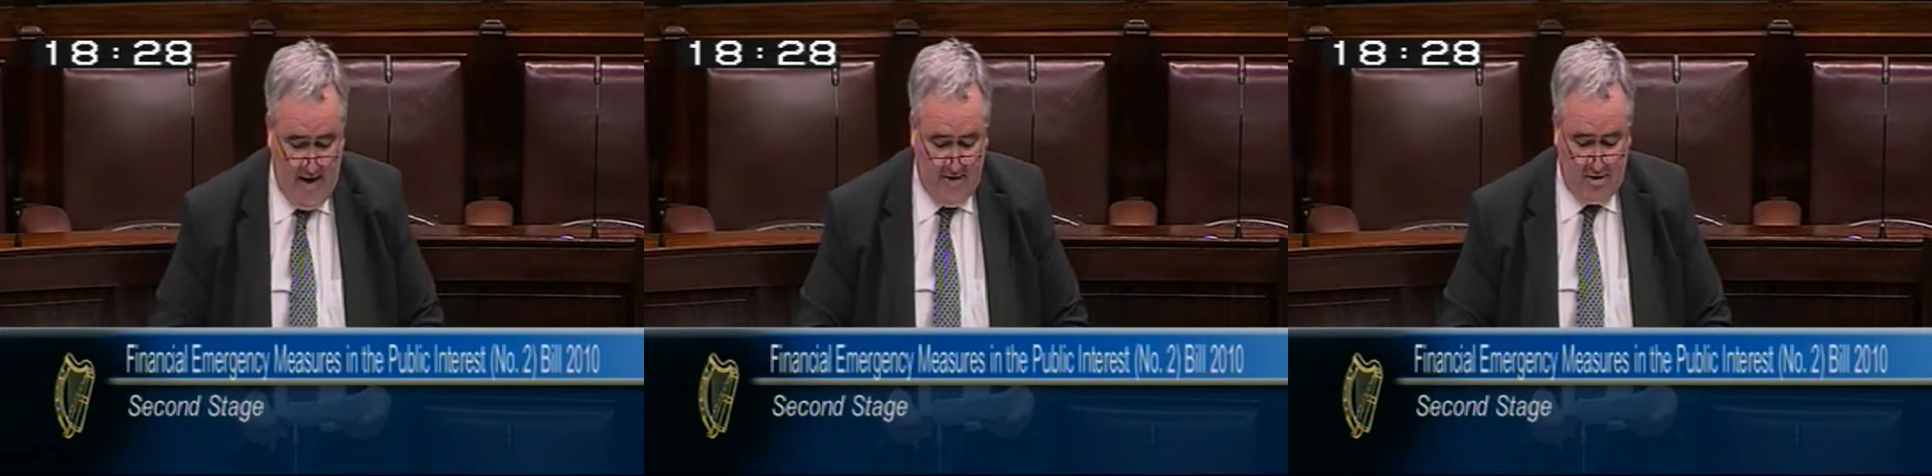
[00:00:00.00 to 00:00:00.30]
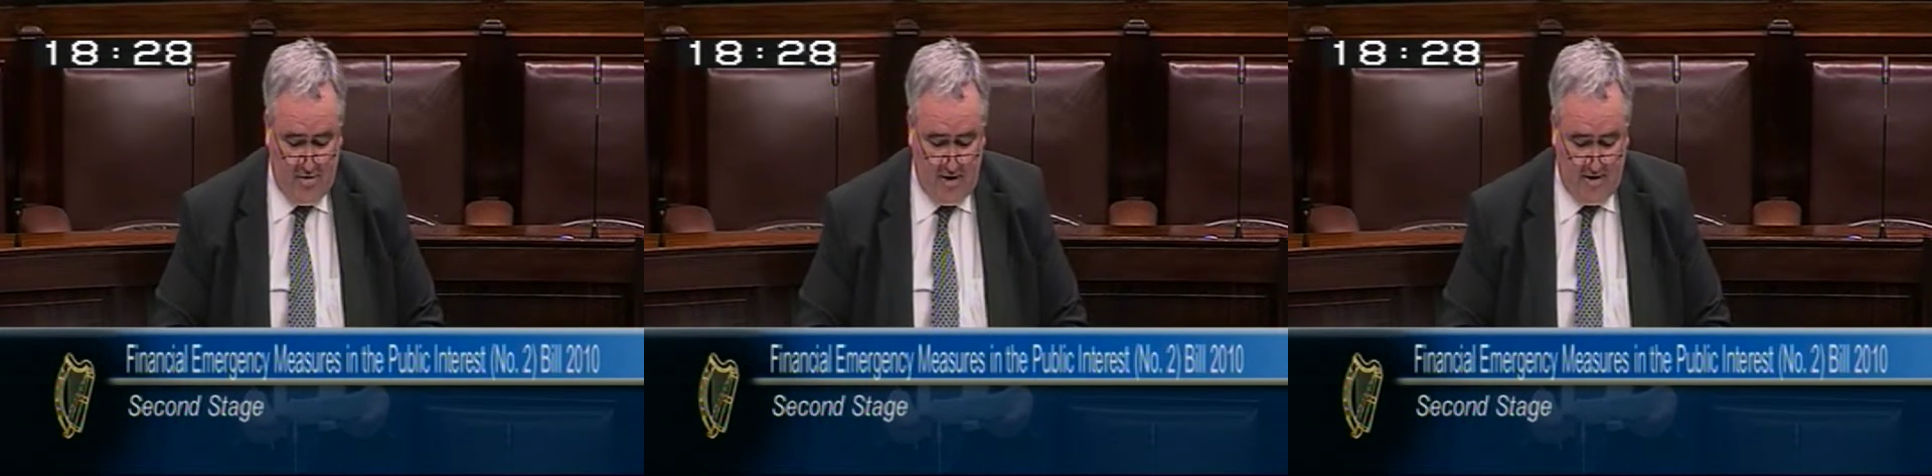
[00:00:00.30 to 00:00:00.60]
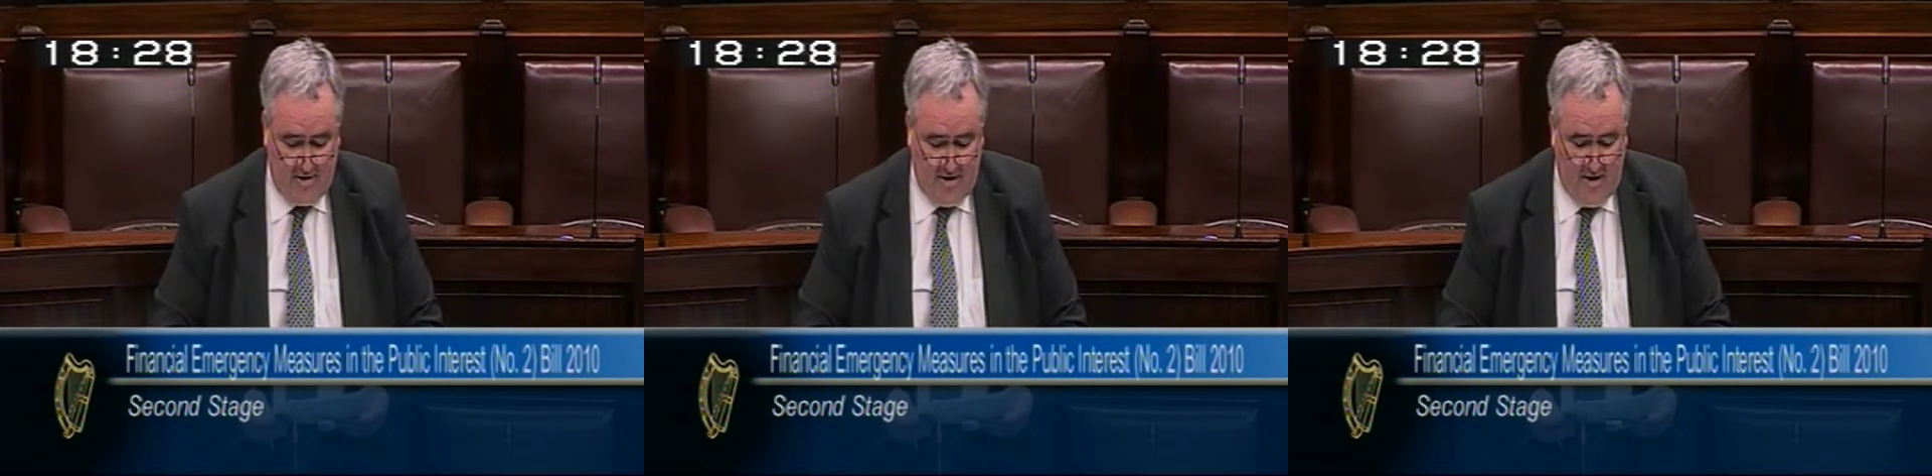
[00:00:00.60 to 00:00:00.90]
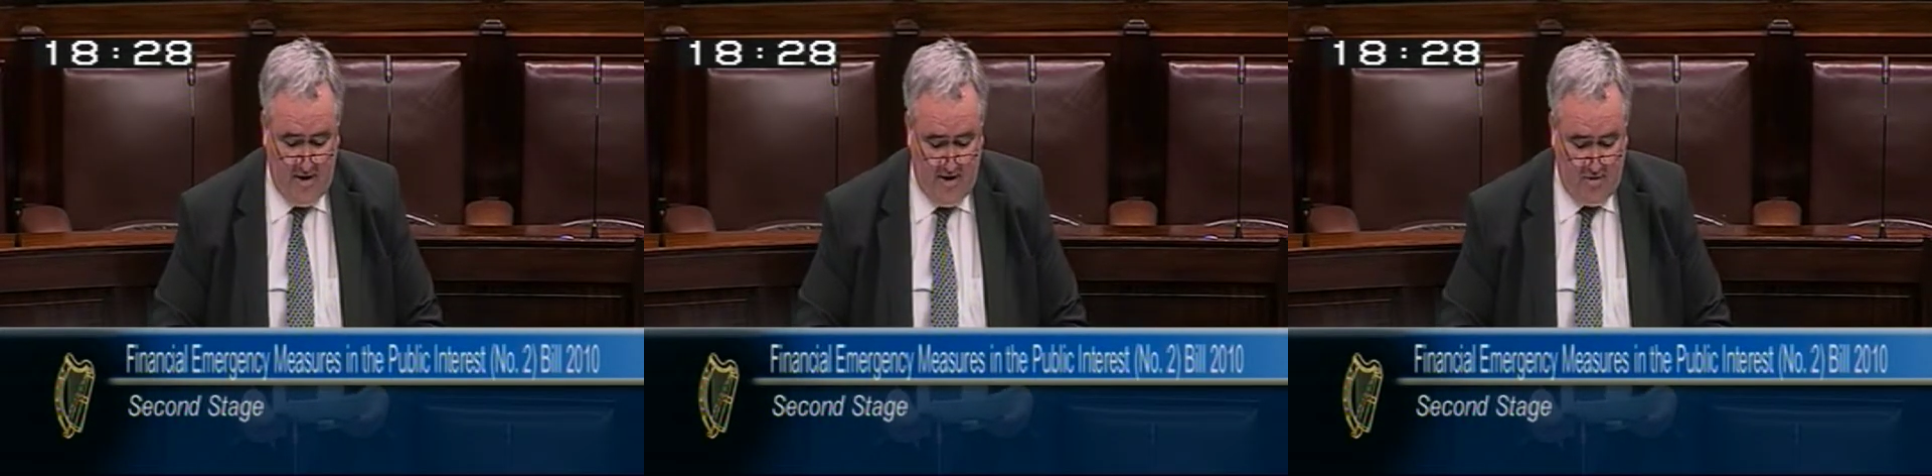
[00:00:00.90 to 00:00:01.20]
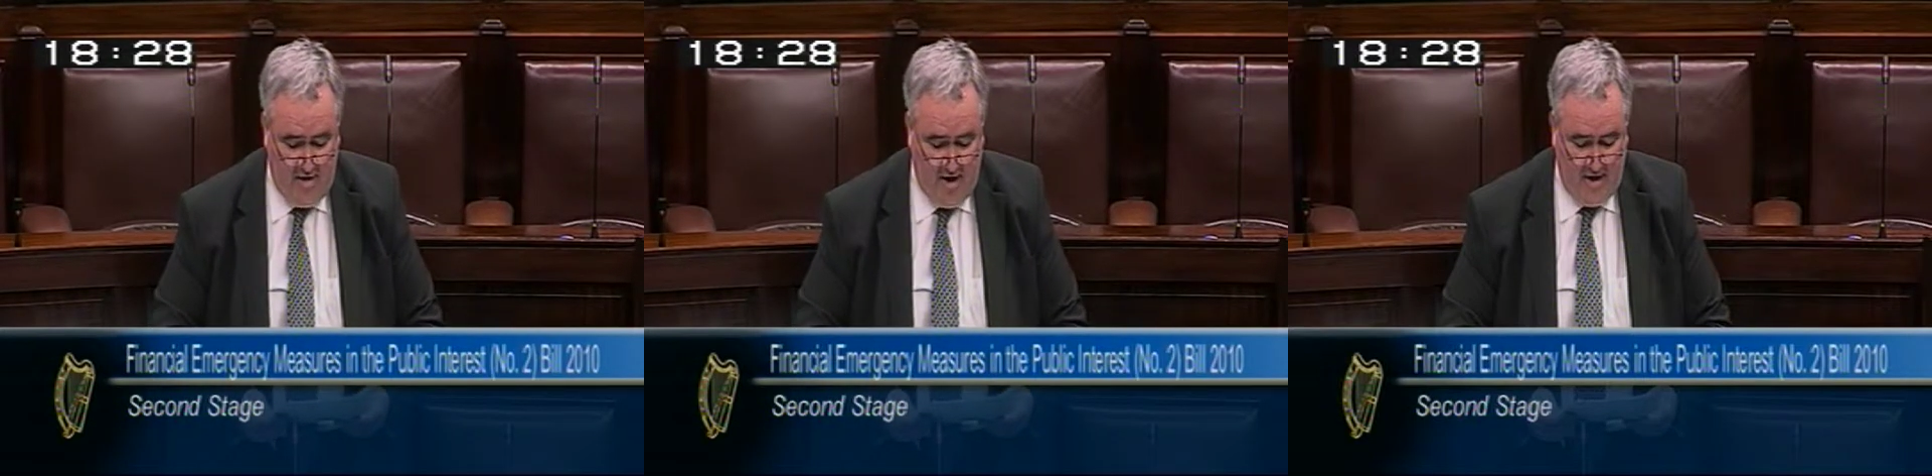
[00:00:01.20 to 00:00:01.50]
So that
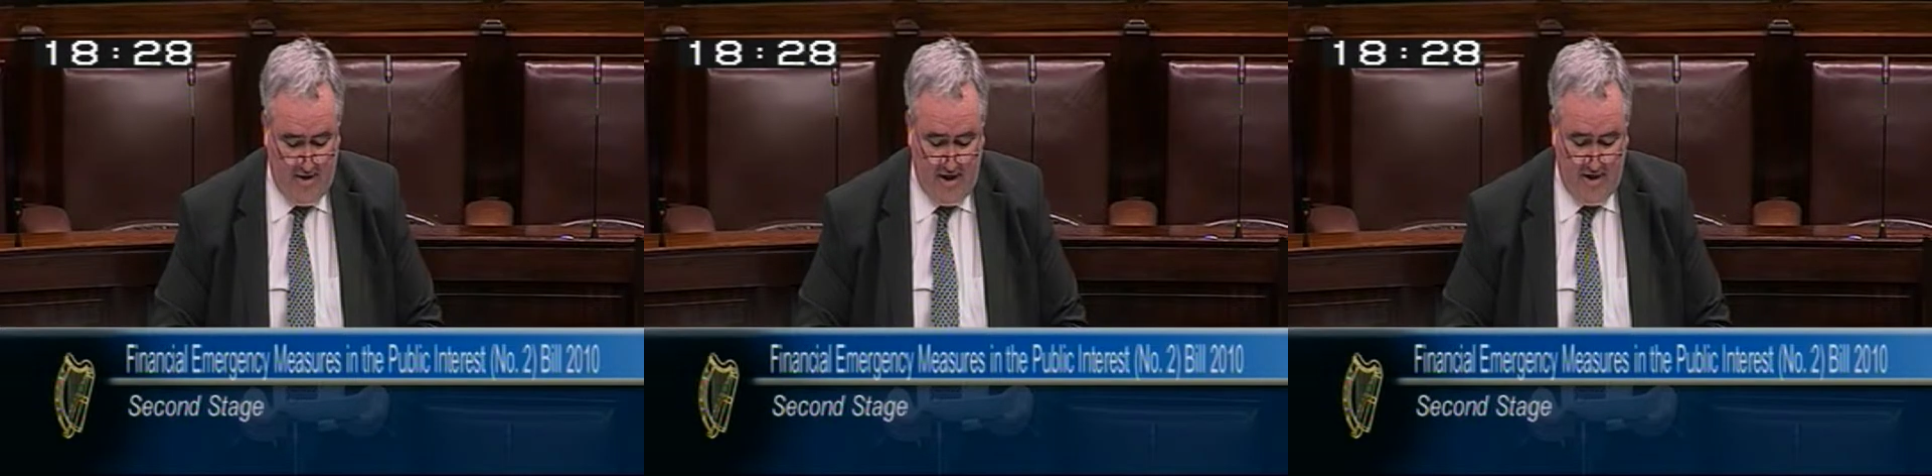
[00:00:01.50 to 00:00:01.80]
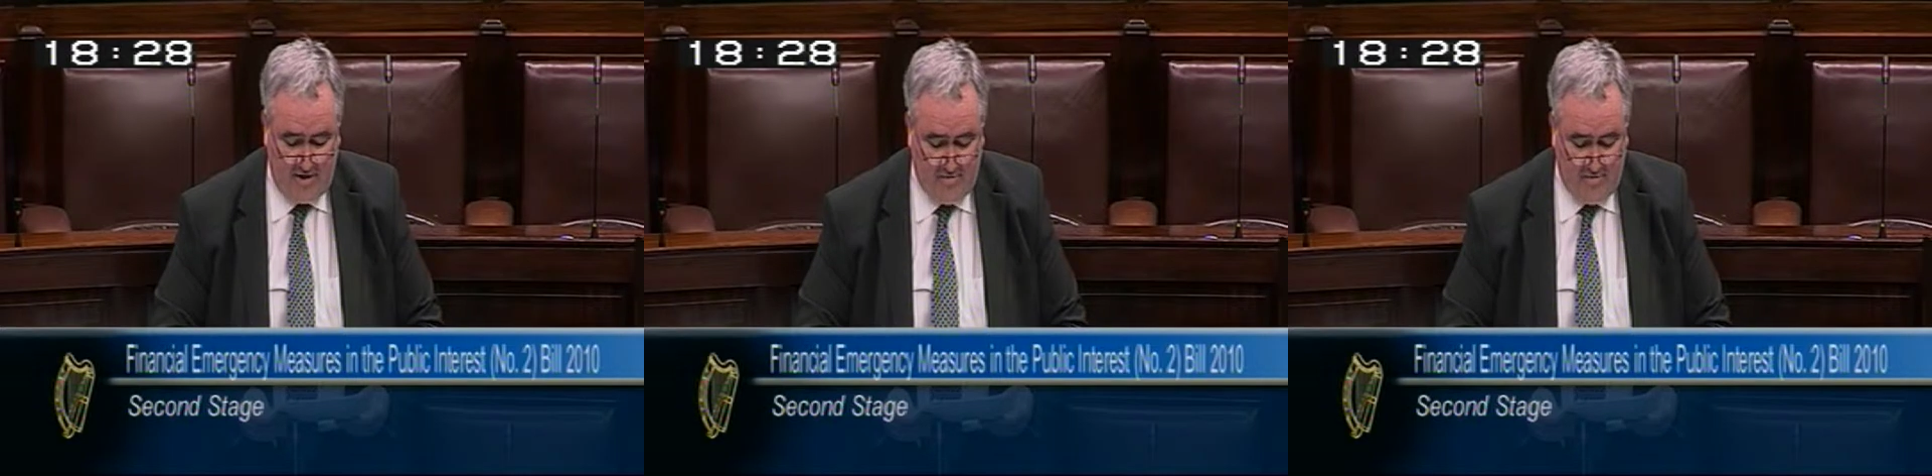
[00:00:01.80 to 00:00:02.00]
to argue that it